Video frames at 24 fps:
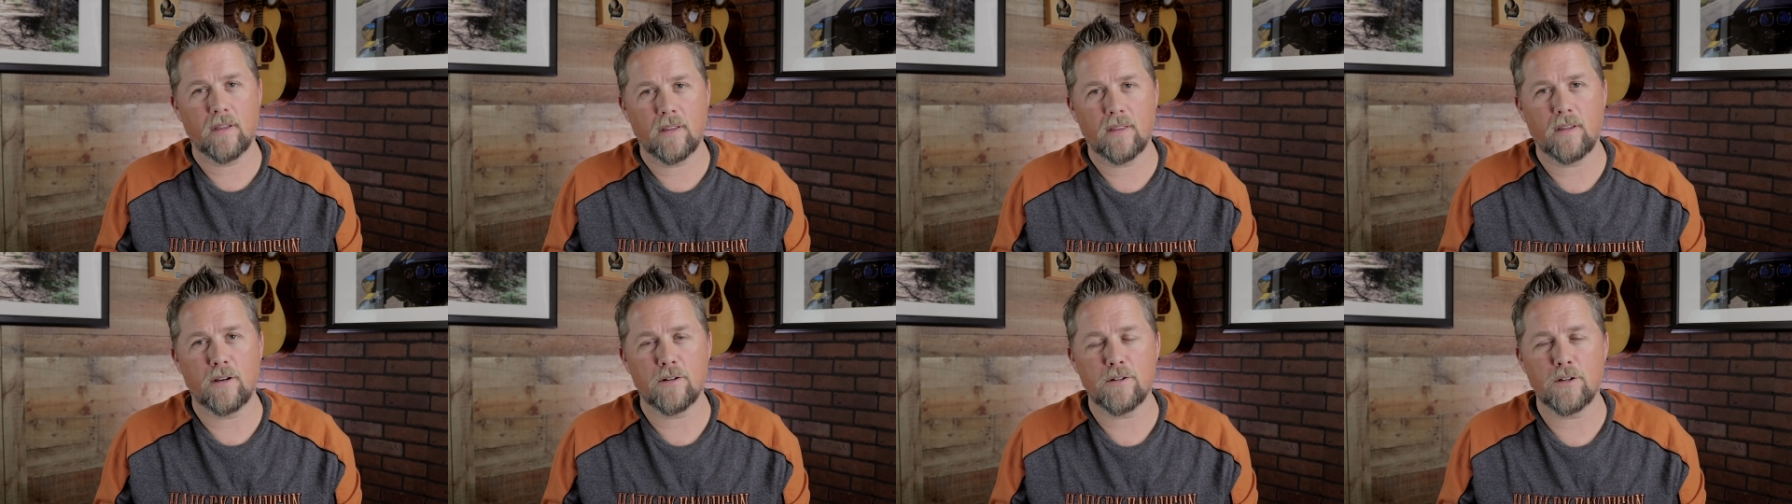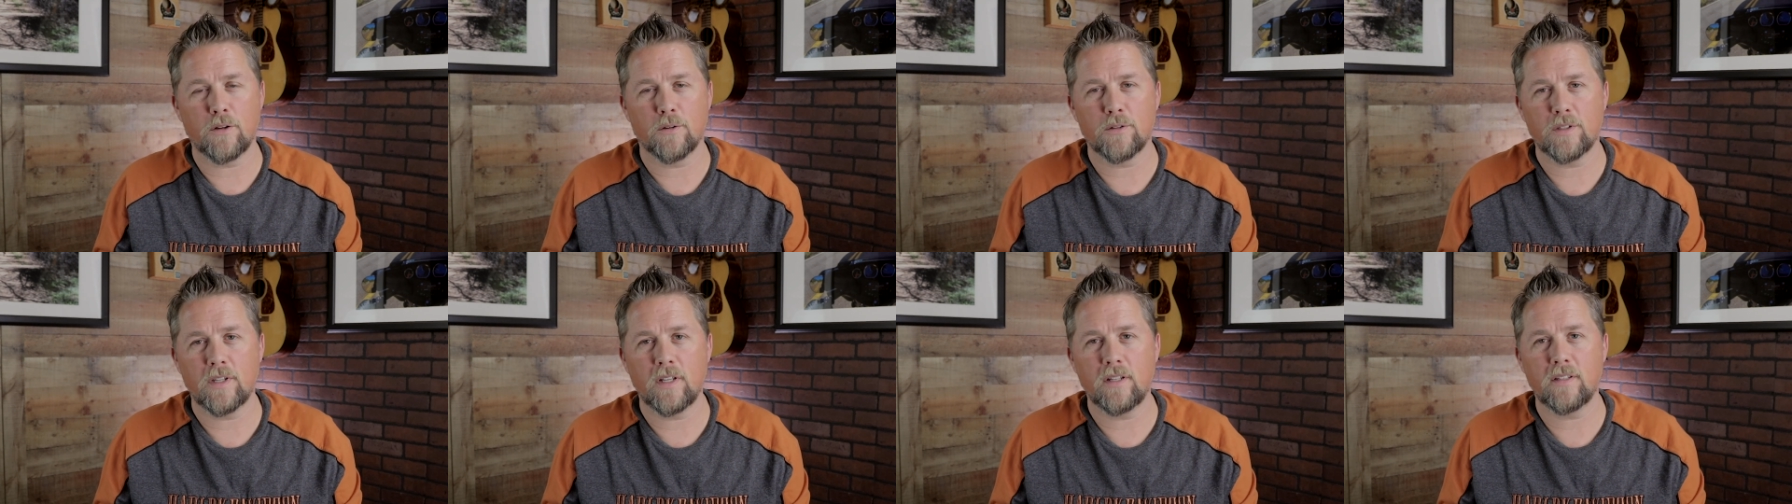There's
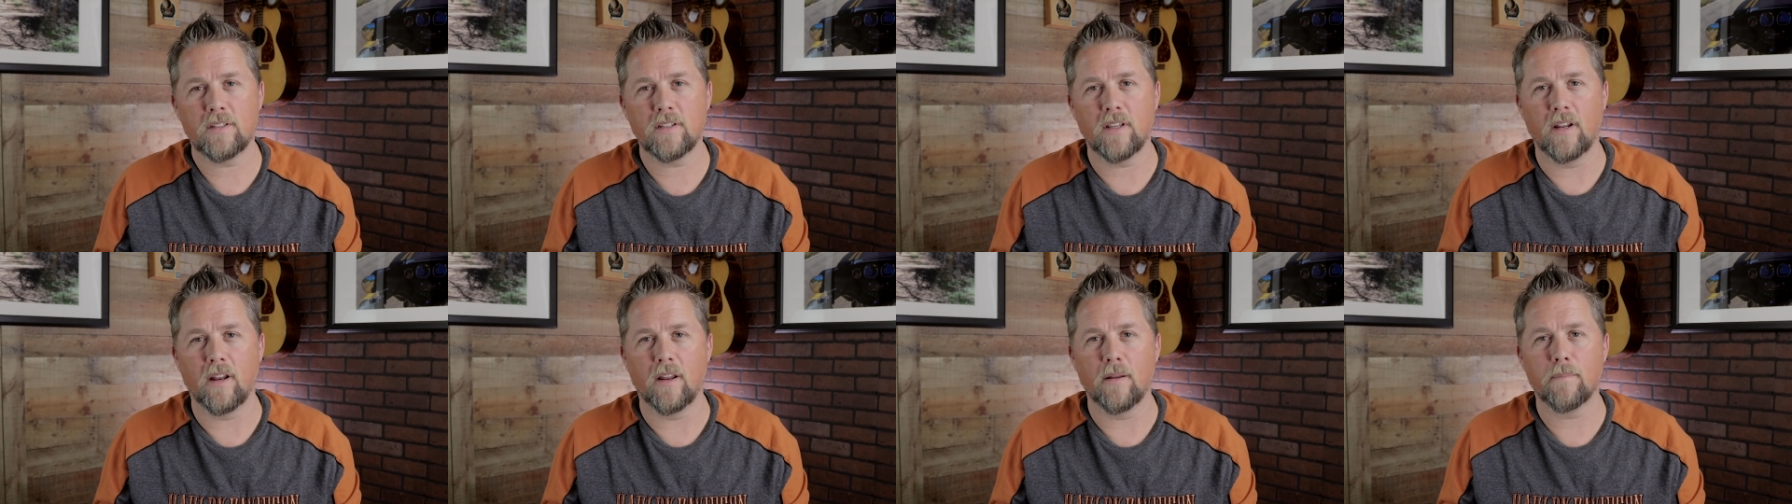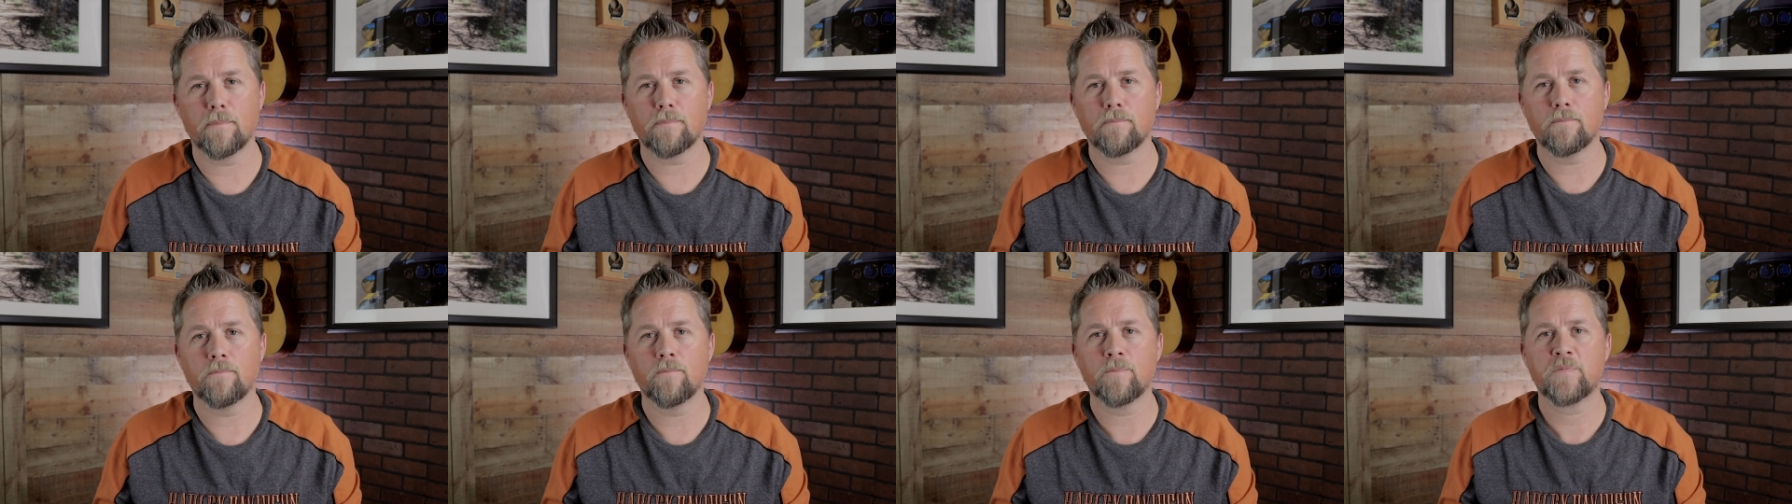no sense in it.
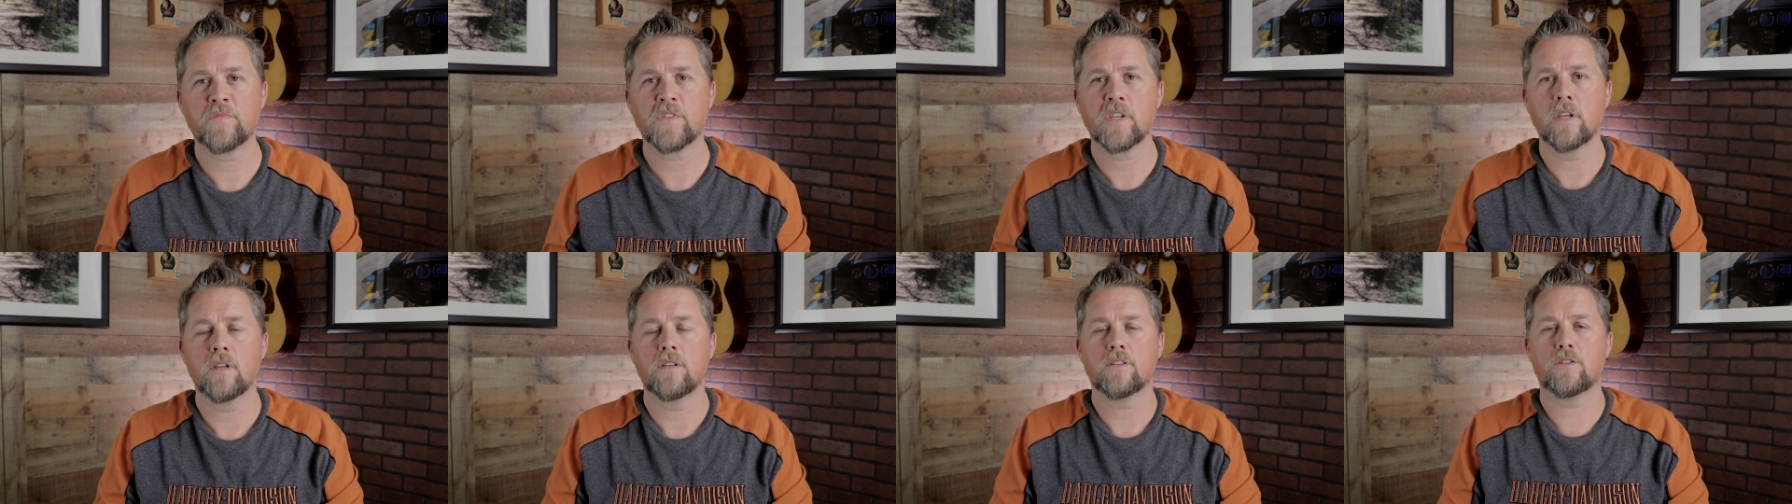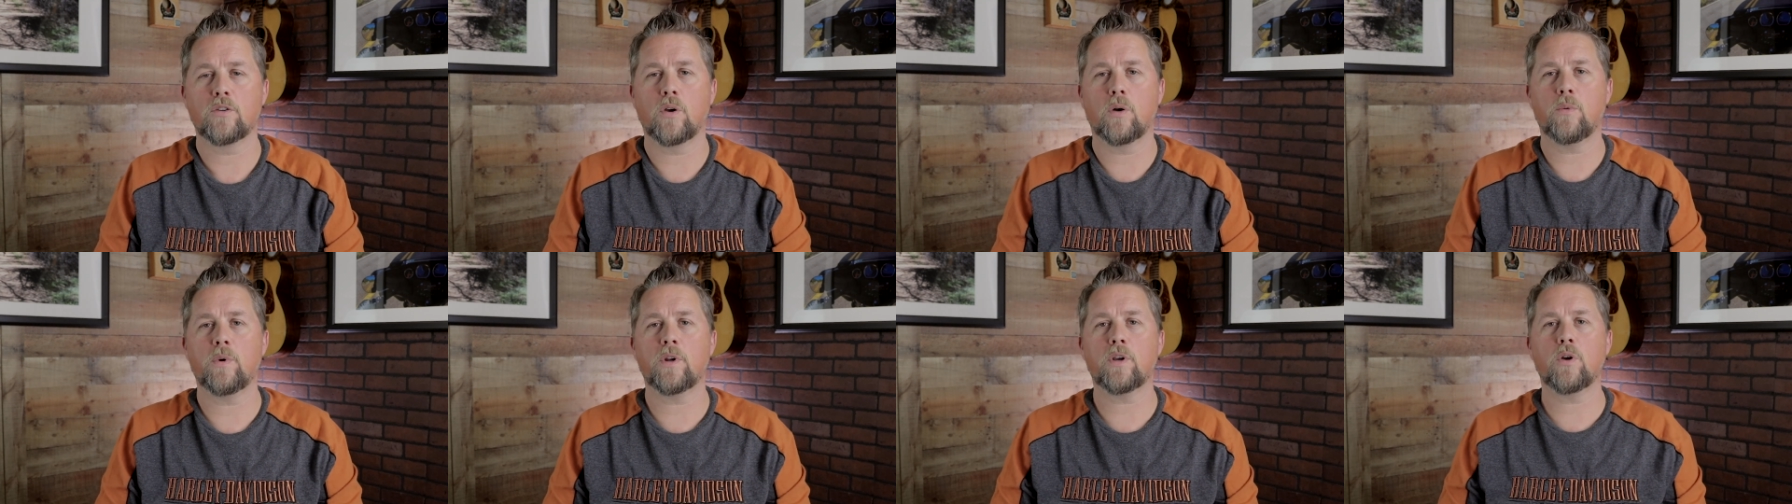
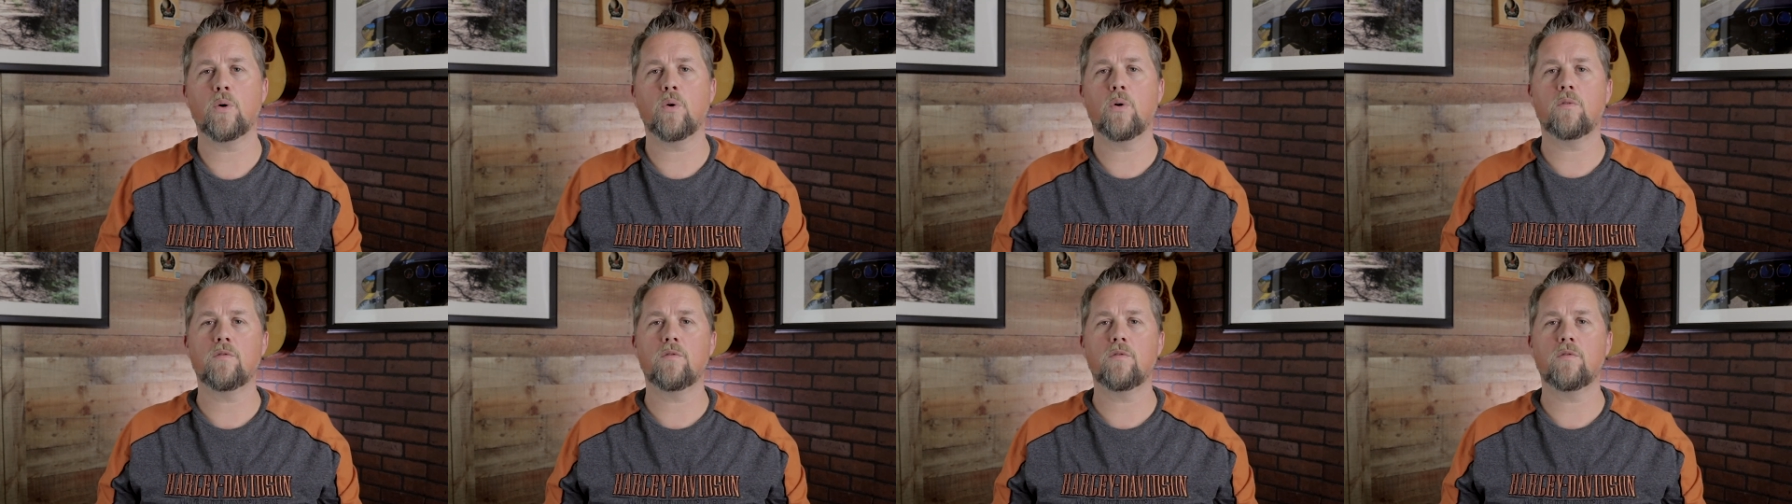So I want to go